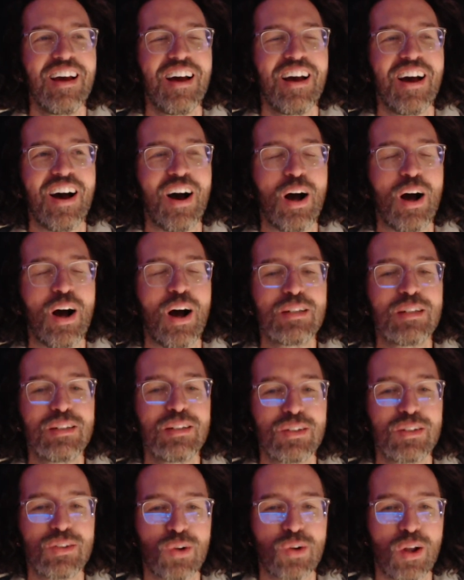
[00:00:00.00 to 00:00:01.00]
us as
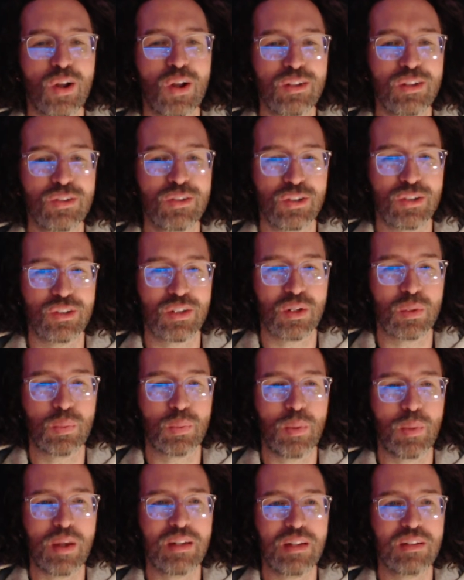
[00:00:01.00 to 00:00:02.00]
astrologers,
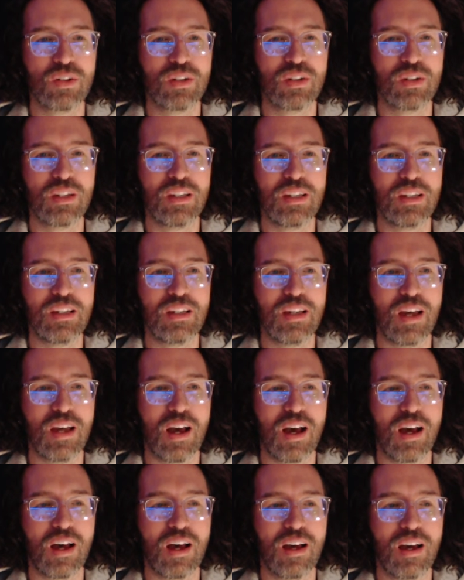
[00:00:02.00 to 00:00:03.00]
especially
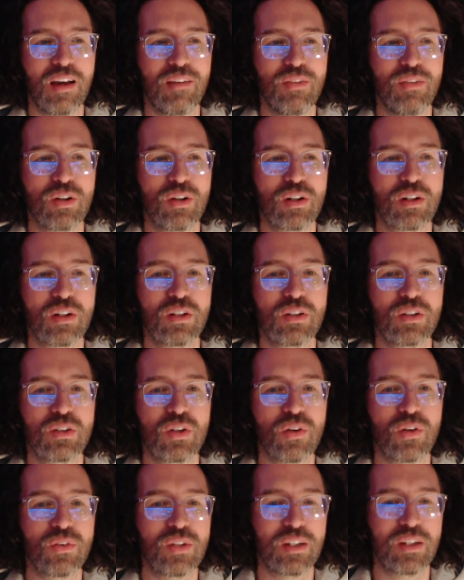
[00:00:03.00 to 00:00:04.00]
if you're a
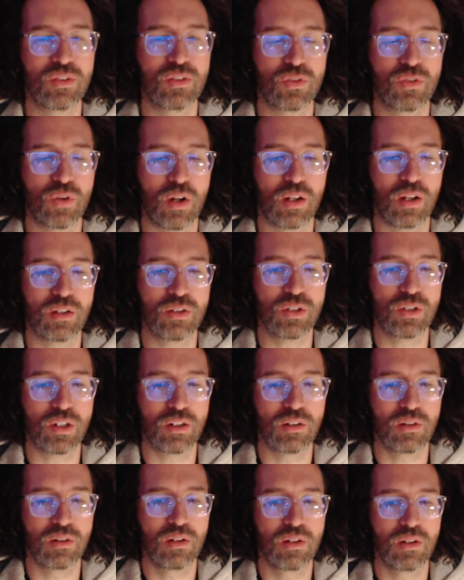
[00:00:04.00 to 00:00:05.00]
consulting
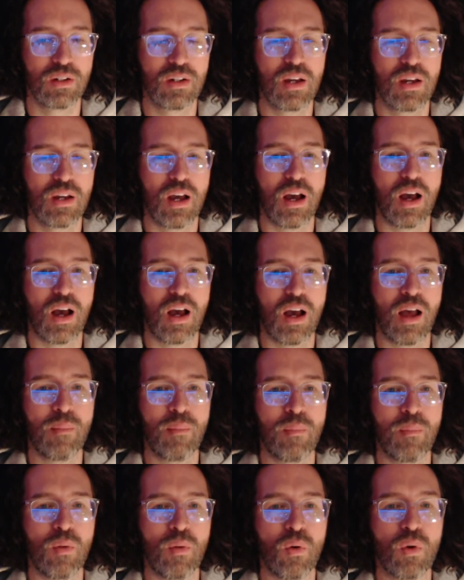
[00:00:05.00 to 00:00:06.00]
astrologer
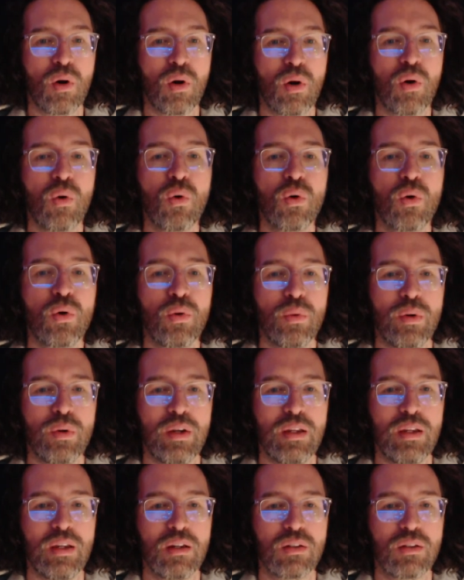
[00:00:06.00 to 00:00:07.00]
or a
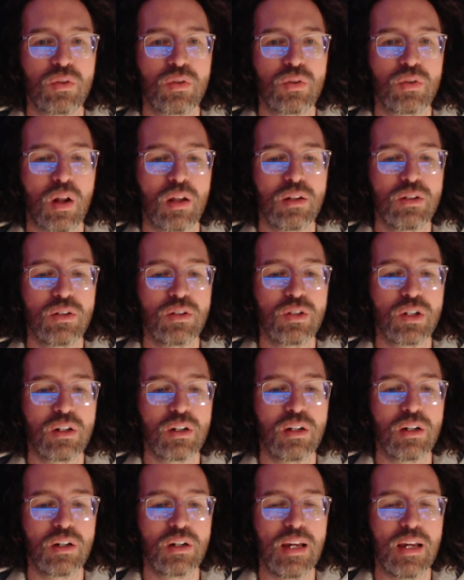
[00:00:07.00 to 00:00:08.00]
horary
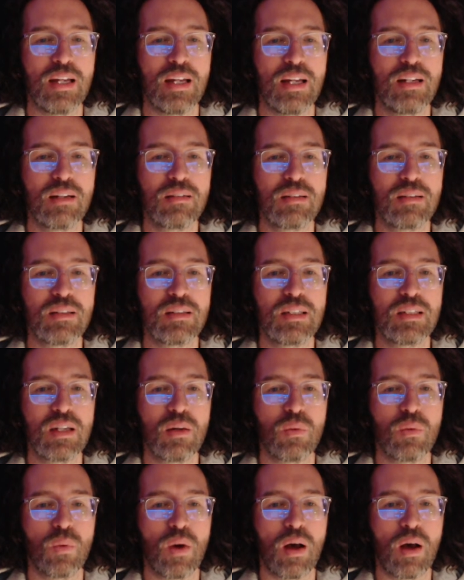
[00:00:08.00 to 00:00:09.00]
astrologer. It doesn't
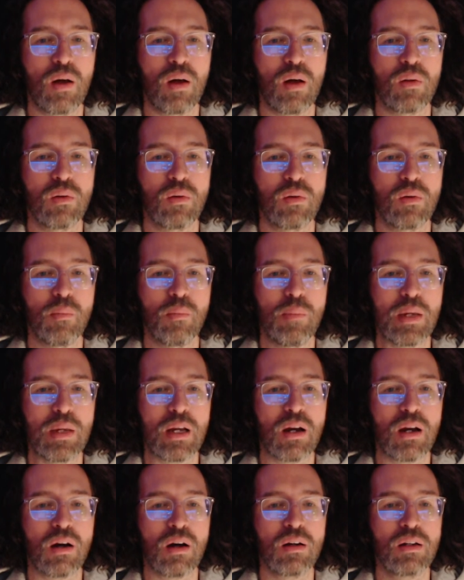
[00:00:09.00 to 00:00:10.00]
sit well
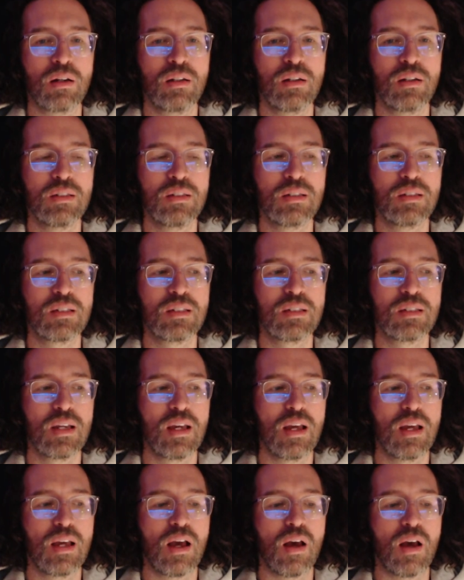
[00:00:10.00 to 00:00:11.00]
because
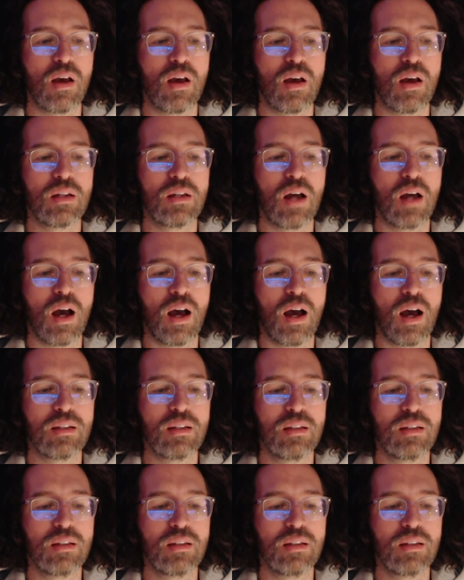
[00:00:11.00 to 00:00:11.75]
the